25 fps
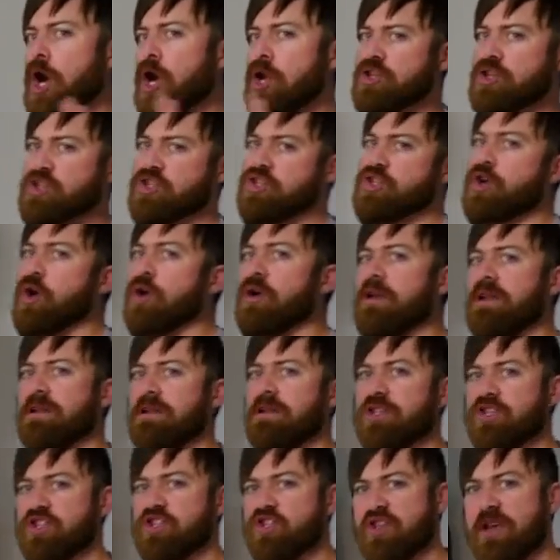all starting
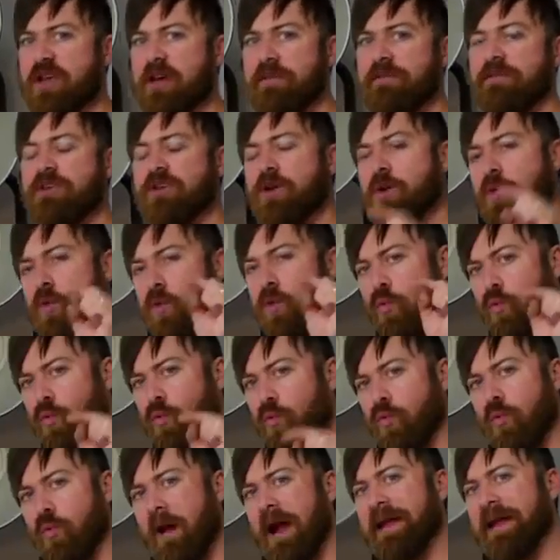to shift
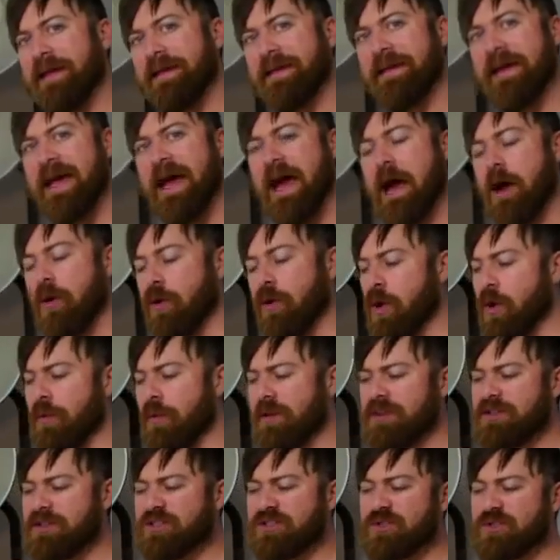right now.
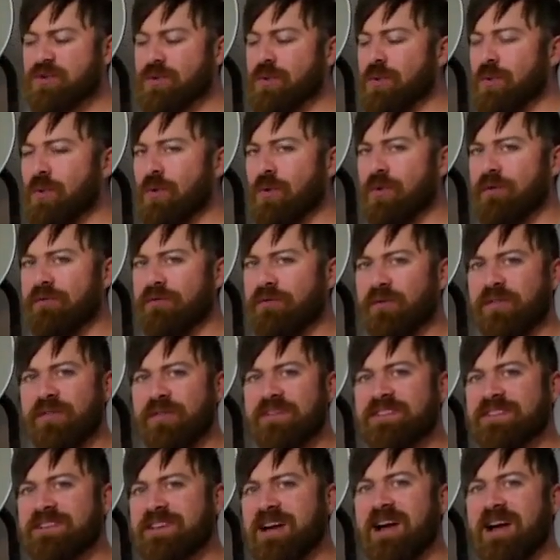Going to school for
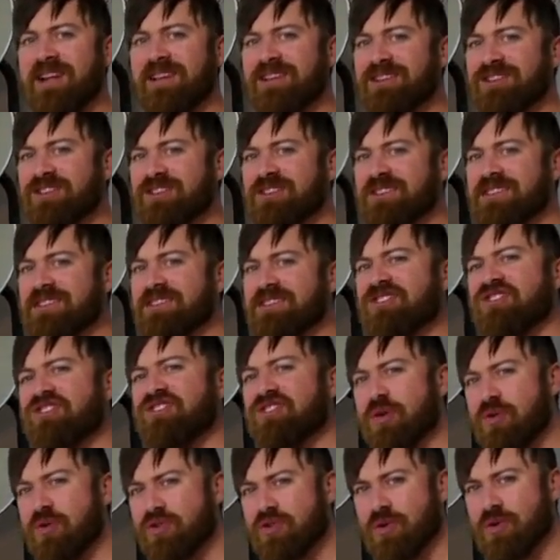these colleges, it's a
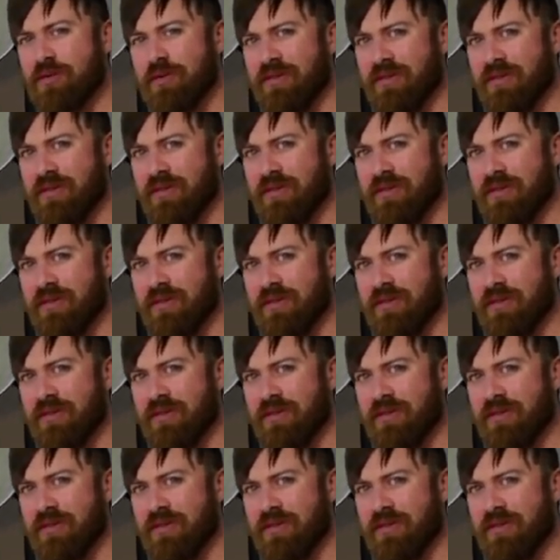social